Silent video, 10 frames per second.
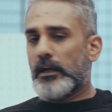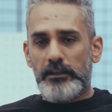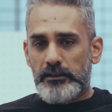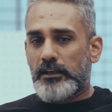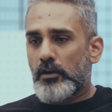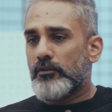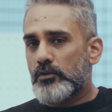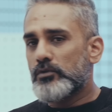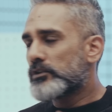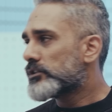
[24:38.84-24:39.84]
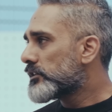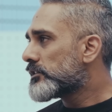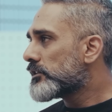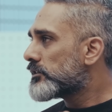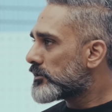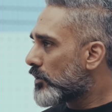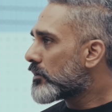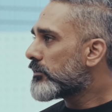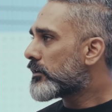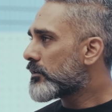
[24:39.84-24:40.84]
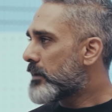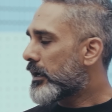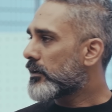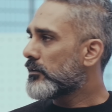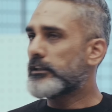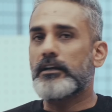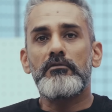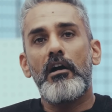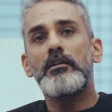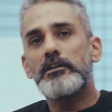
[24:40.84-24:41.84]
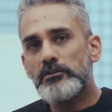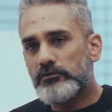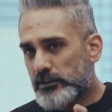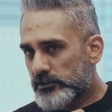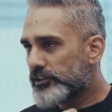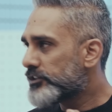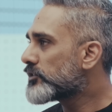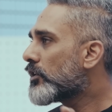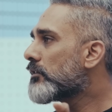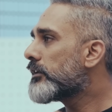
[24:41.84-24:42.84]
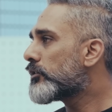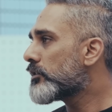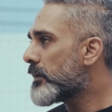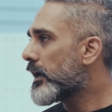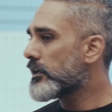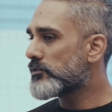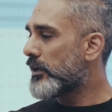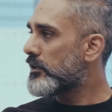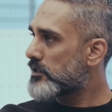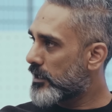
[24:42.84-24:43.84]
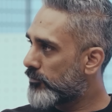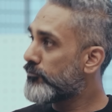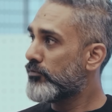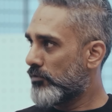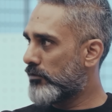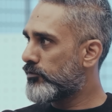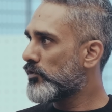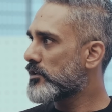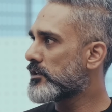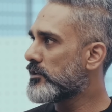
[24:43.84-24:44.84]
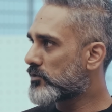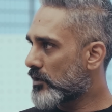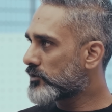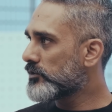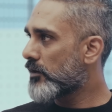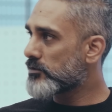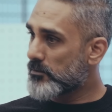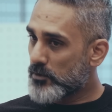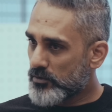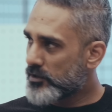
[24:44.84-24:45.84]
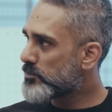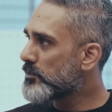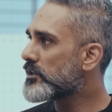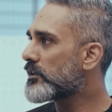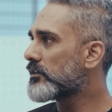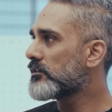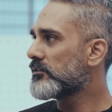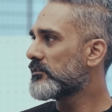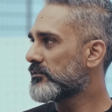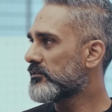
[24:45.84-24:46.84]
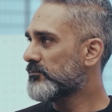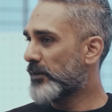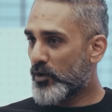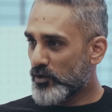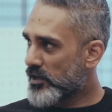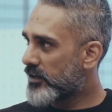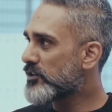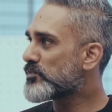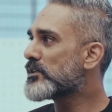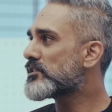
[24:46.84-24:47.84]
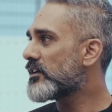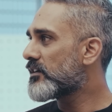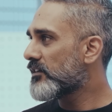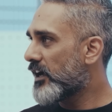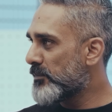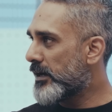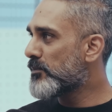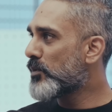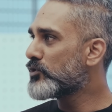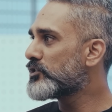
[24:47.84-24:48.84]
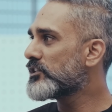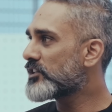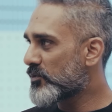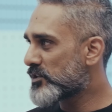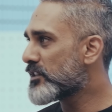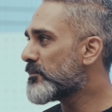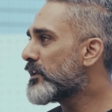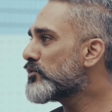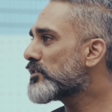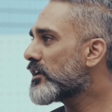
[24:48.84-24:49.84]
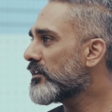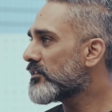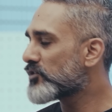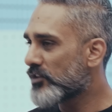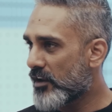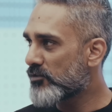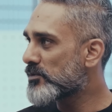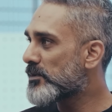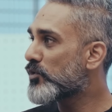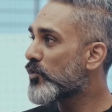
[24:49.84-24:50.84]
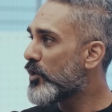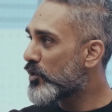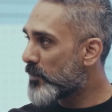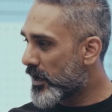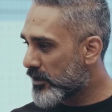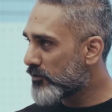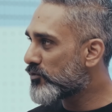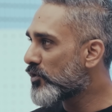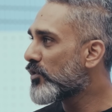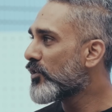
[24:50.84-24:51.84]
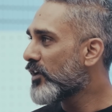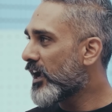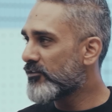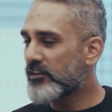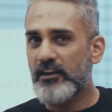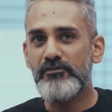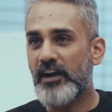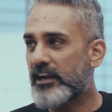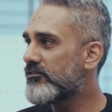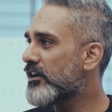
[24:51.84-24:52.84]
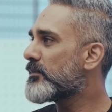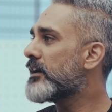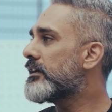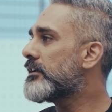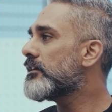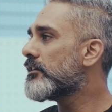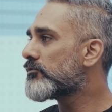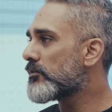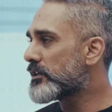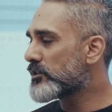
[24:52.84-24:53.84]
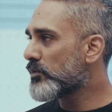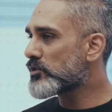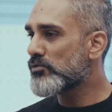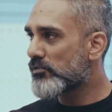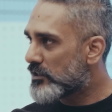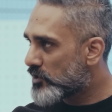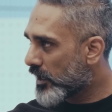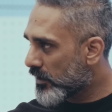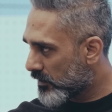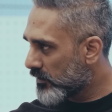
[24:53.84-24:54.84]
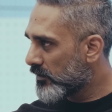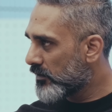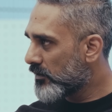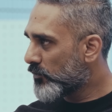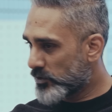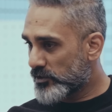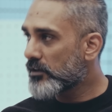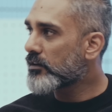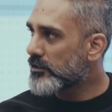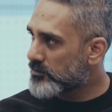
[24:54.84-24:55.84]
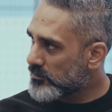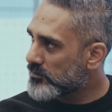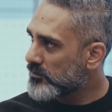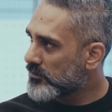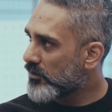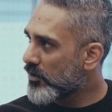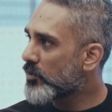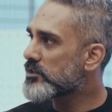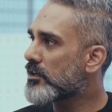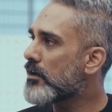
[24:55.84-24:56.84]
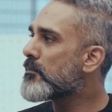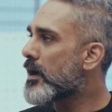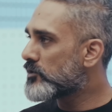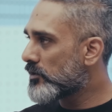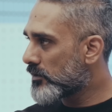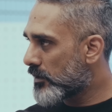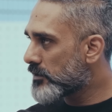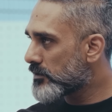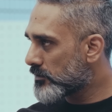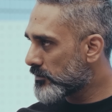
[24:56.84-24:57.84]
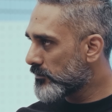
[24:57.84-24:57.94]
And then you have to do this all the way to the back. The advantage of this all the way to the back is when it said refuel as an instruction, I was able to dismiss it because I dismissed it. I made a mode change. I was in the menus again. So then I was able to go into bike info and then find where my DTE information was to recheck. Was it a crisis or was it an imagined crisis?